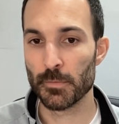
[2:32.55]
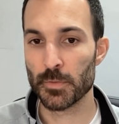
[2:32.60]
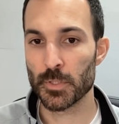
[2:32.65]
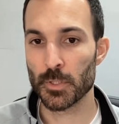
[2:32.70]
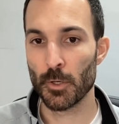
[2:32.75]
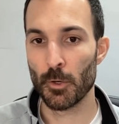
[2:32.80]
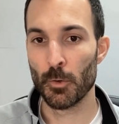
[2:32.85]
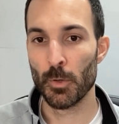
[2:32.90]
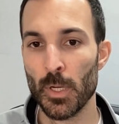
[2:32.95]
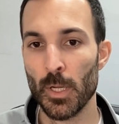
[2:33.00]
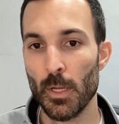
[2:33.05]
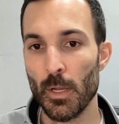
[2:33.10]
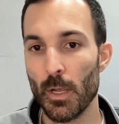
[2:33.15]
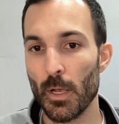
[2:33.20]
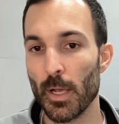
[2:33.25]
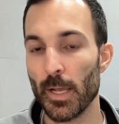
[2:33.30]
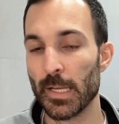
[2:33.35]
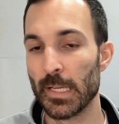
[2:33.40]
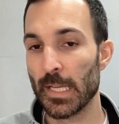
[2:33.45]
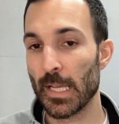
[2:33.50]
So
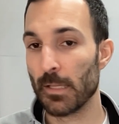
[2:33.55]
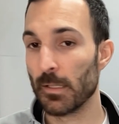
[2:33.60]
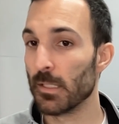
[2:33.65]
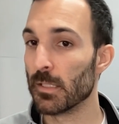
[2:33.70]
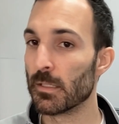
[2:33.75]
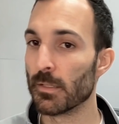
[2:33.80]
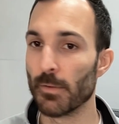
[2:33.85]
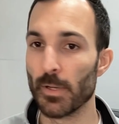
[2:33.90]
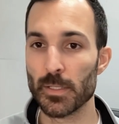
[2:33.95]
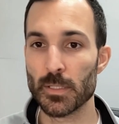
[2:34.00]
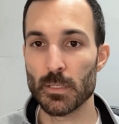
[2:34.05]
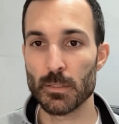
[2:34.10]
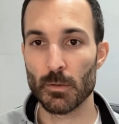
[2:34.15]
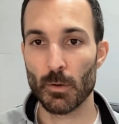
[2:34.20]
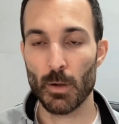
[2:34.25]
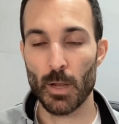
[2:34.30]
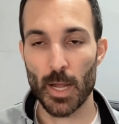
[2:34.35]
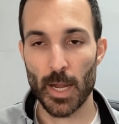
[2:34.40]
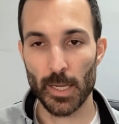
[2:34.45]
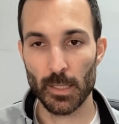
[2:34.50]
again, these devices are
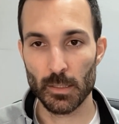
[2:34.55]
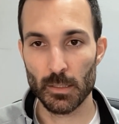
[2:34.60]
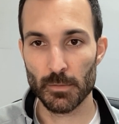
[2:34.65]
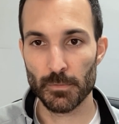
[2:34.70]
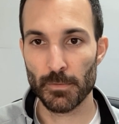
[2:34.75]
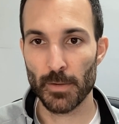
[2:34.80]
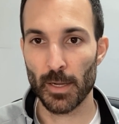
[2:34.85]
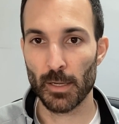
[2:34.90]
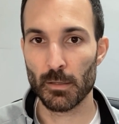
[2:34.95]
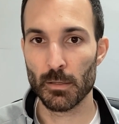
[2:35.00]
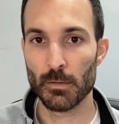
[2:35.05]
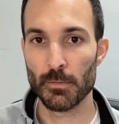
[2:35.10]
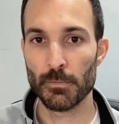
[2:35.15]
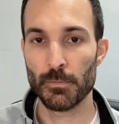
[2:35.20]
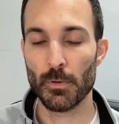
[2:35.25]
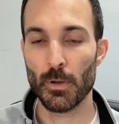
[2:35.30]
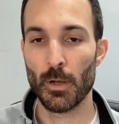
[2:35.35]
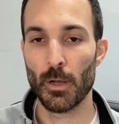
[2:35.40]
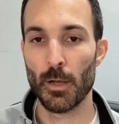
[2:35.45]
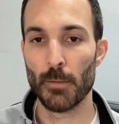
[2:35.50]
highly effective.